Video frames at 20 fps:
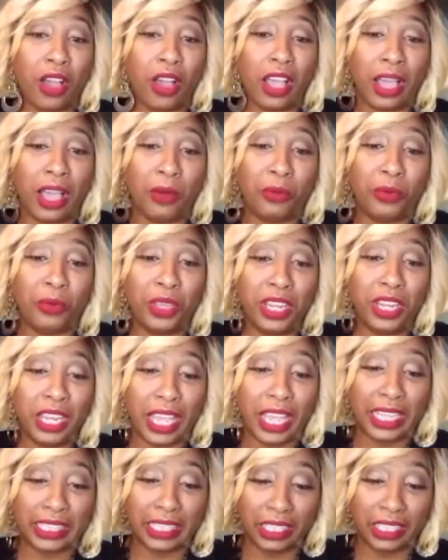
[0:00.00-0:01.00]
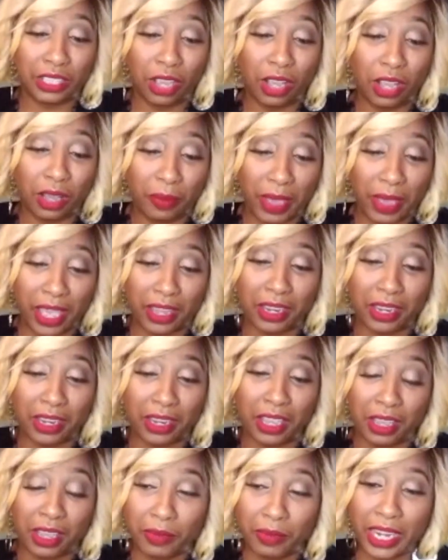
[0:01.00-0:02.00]
I would like to talk about,
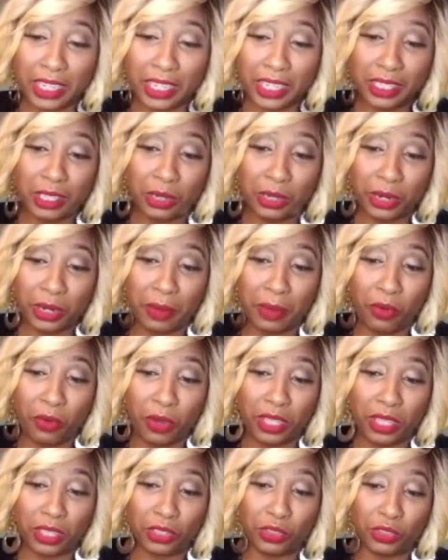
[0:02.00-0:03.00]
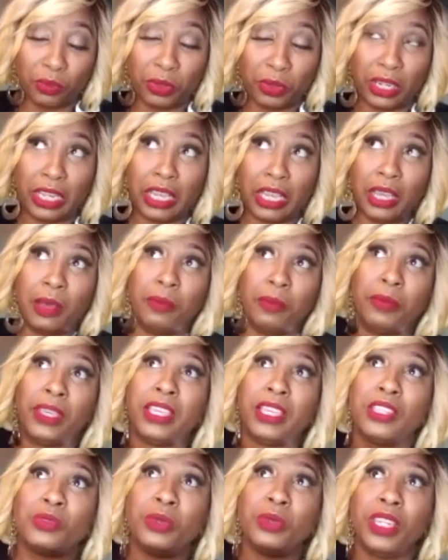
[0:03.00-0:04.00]
that is a great point that you bring up,
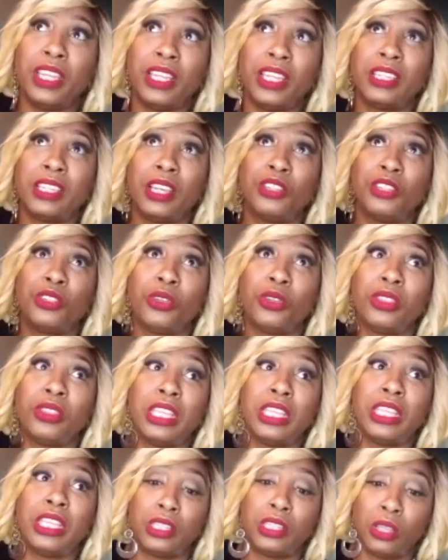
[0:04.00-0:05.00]
because we didn't touch on this.